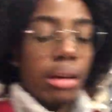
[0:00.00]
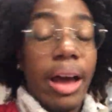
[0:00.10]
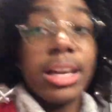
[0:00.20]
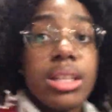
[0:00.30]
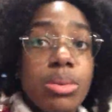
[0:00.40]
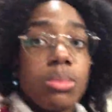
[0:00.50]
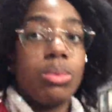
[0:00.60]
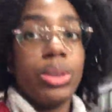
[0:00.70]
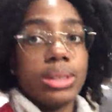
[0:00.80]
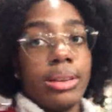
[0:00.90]
I just
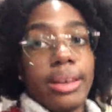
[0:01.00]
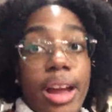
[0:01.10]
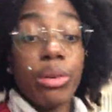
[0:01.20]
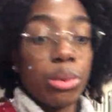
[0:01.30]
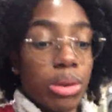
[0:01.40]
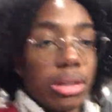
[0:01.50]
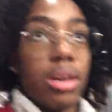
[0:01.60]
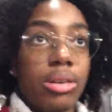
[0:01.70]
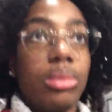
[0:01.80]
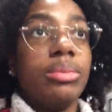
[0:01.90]
want to let everyone
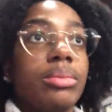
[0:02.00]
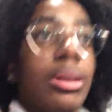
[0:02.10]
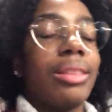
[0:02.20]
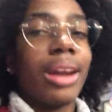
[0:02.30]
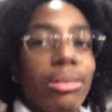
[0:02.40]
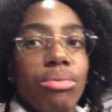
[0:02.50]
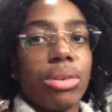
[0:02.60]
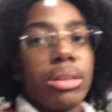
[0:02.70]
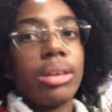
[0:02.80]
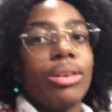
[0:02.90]
know that I
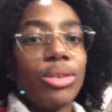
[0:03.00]
really,